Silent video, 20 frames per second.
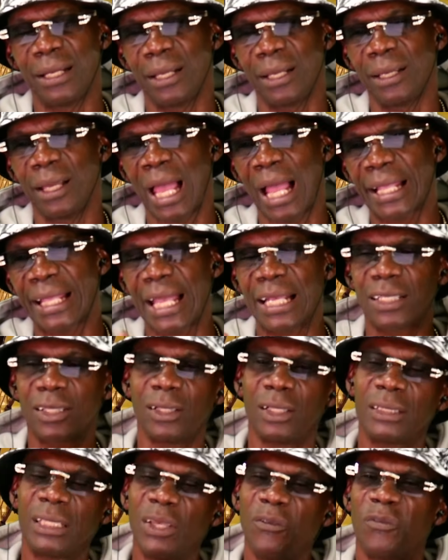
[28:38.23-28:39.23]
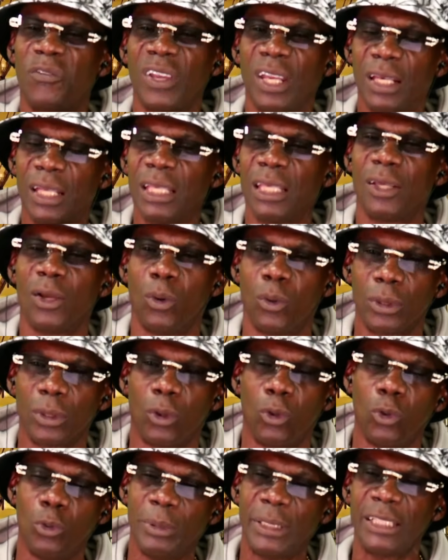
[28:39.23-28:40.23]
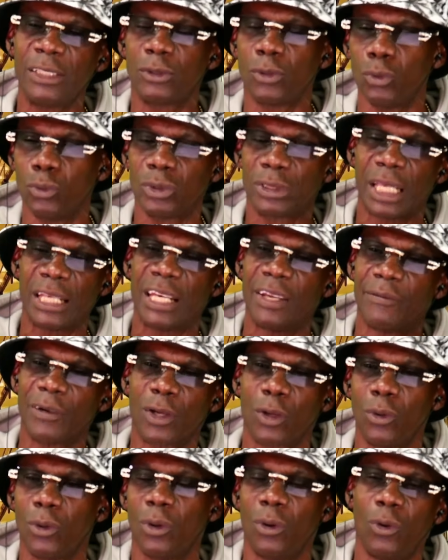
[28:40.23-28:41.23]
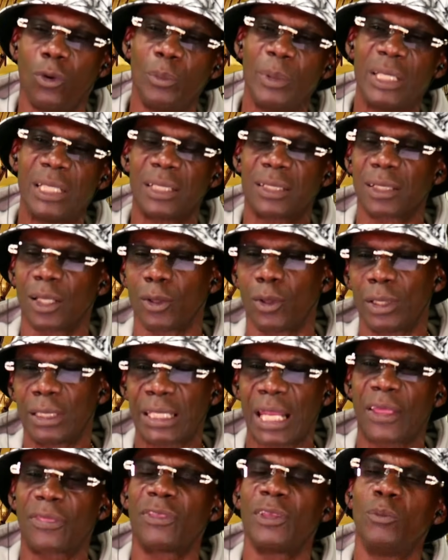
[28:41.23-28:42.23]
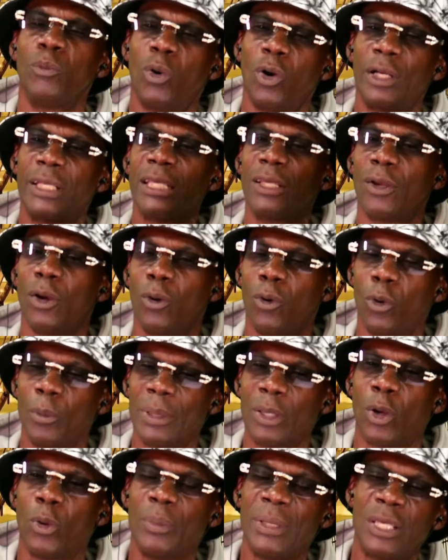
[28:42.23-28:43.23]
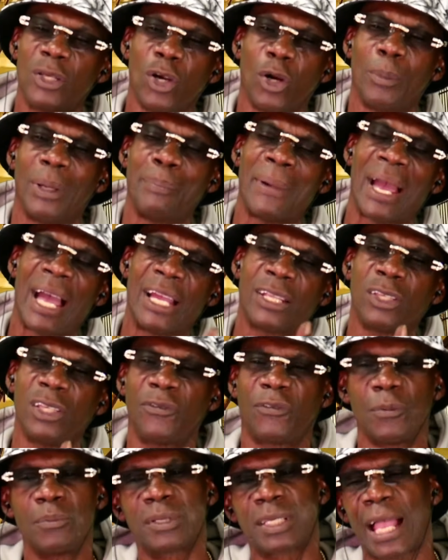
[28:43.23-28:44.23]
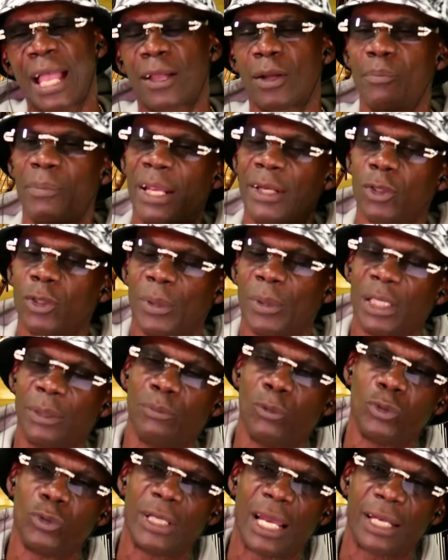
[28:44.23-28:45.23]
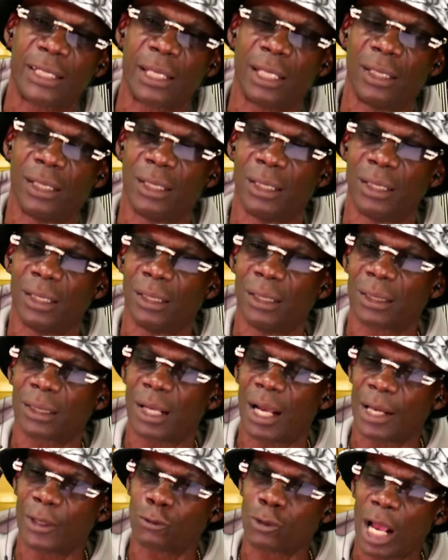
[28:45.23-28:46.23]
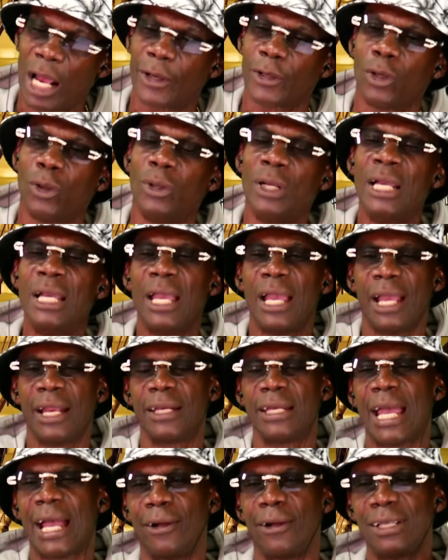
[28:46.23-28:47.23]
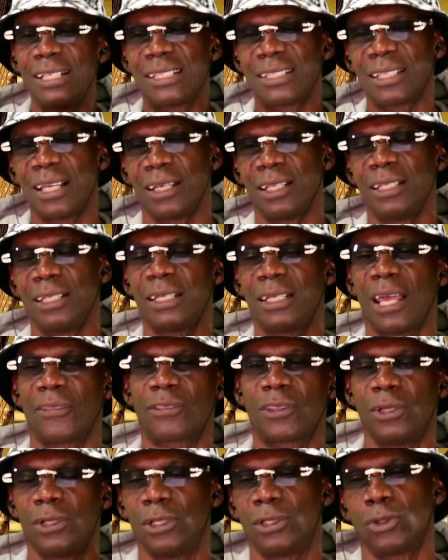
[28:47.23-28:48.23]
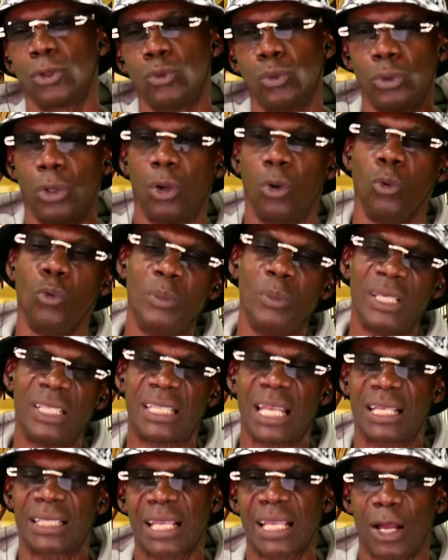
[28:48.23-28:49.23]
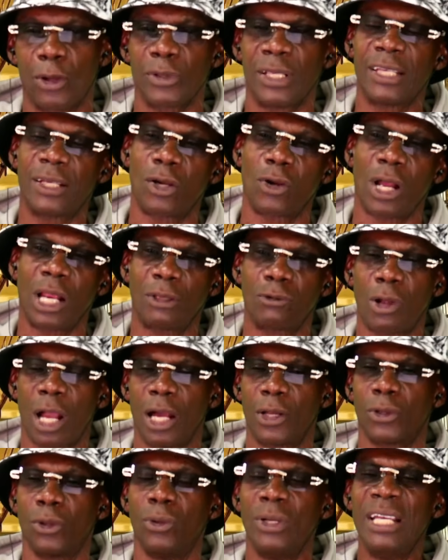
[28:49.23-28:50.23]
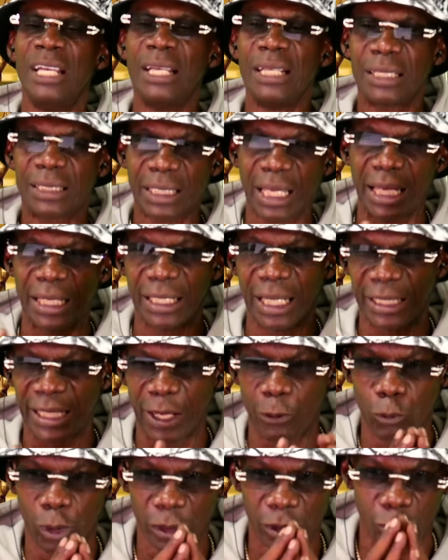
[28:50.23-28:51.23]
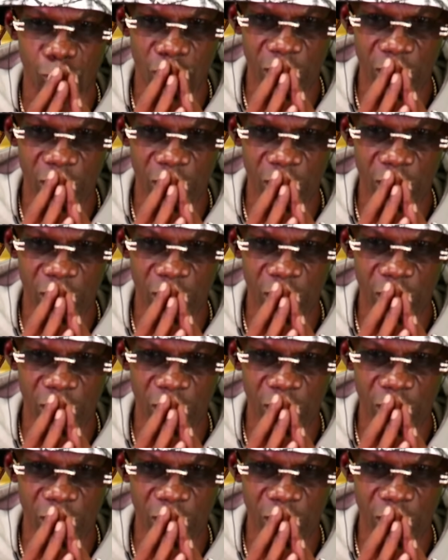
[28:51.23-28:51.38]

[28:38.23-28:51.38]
I guess because he figured he going home. These dudes ain't never going home. He could sell on death he want. He go home. He gonna be good. But mind you, he from Sacramento, but he moved out to uh, Colorado, and now he's selling death to the dude homies that's out there in Colorado, saying that they wasn't real